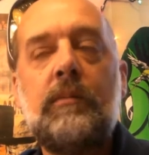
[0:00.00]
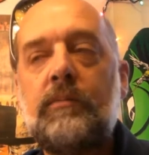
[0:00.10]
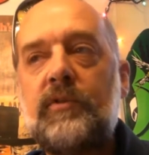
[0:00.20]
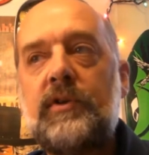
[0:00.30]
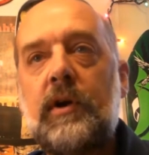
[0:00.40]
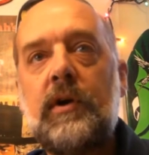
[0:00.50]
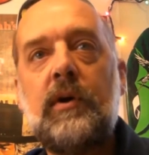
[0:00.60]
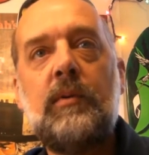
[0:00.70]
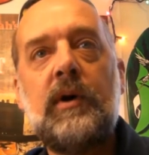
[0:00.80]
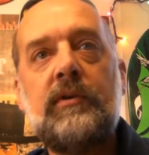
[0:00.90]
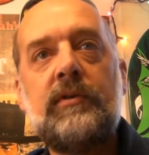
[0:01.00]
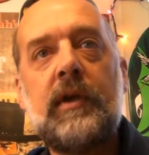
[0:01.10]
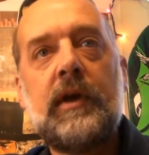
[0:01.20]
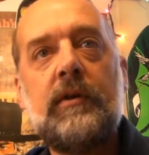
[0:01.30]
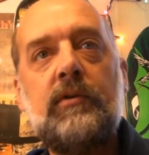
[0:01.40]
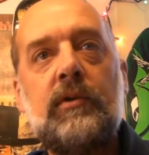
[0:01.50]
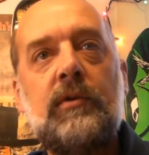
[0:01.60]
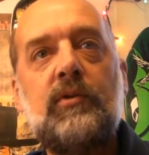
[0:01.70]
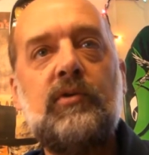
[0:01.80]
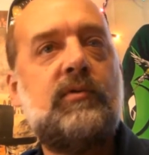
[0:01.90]
Stereo was like
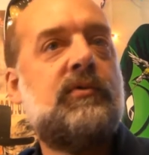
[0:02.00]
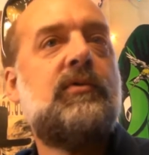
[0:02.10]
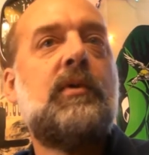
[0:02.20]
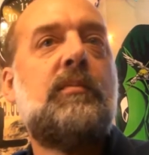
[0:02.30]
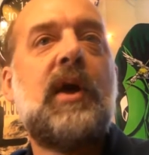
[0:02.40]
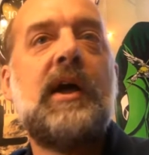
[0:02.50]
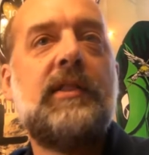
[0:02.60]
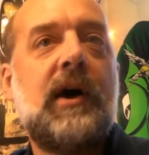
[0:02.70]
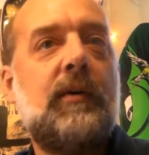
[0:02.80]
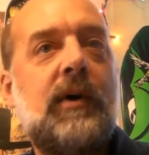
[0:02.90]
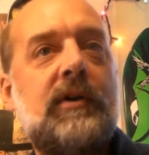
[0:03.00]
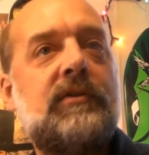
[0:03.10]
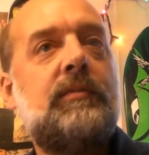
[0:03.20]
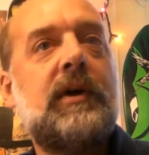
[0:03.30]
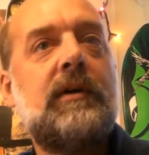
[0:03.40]
whose sort of brand that was, but